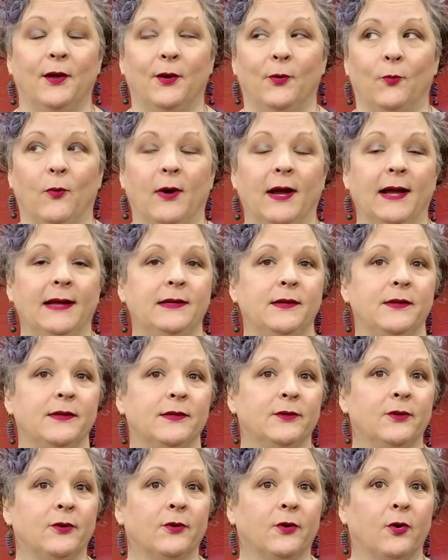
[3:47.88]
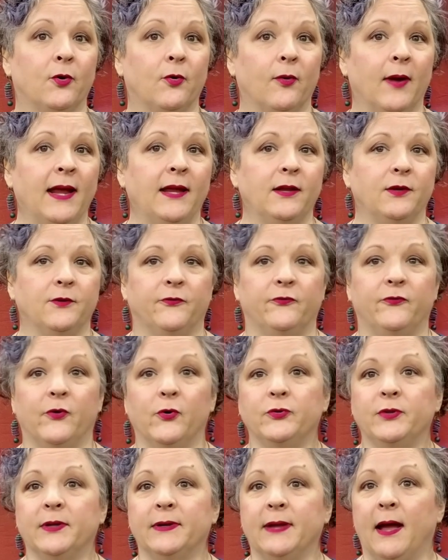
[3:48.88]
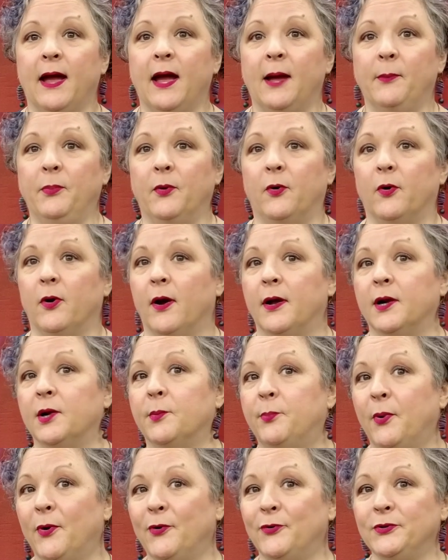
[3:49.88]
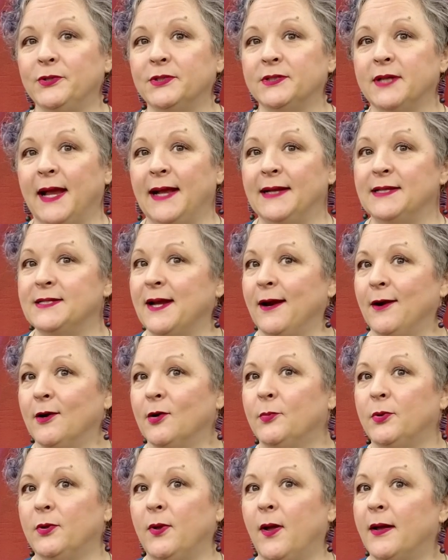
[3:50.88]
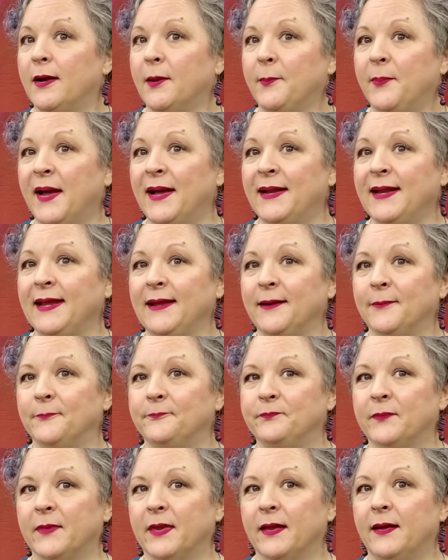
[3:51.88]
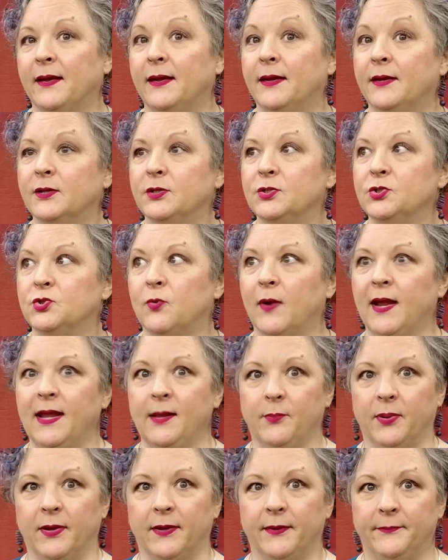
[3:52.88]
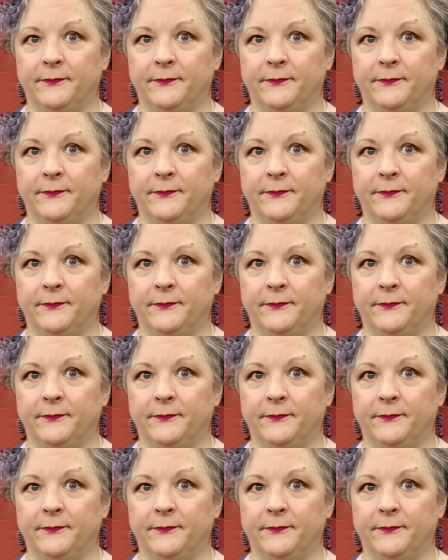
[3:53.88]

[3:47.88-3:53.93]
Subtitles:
Why does it look great folded up or on a bolt and terrible on a body? Drape.